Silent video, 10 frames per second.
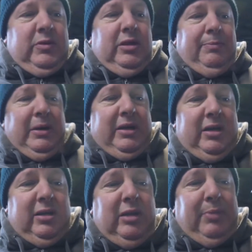the
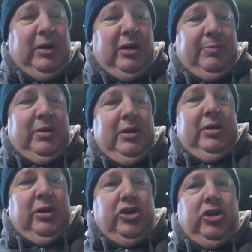bucket, the pump,
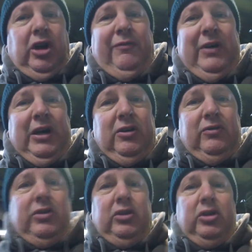the shutoff
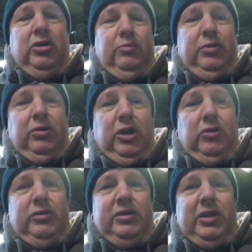valves, the two blue
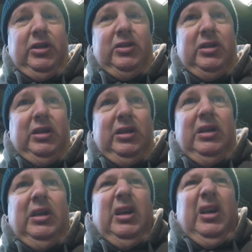hoses that you see,
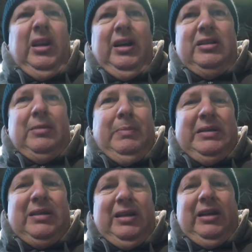and some
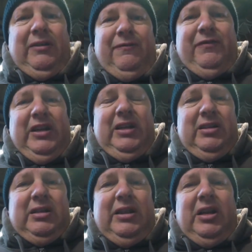miscellaneous
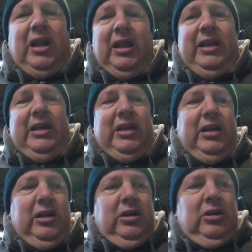fittings, and then a lid
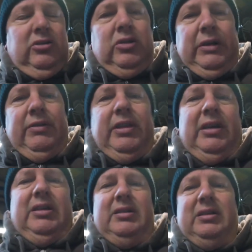so
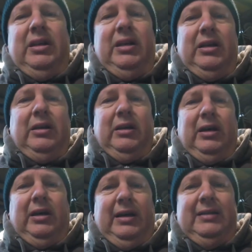everything can stay
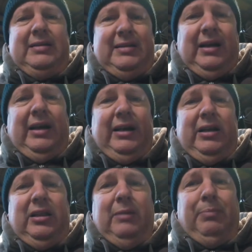
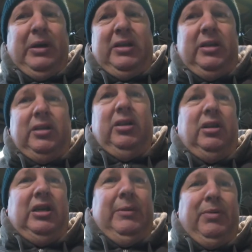inside the bucket. You
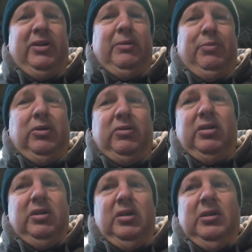can keep on your
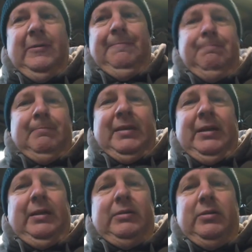boat
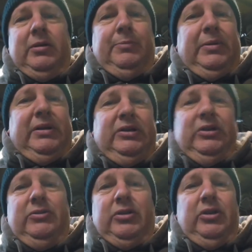and let your buddies
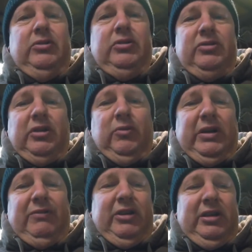use it. You use it
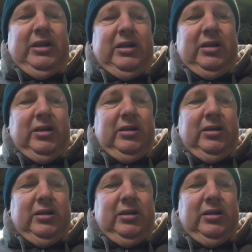whenever you need it.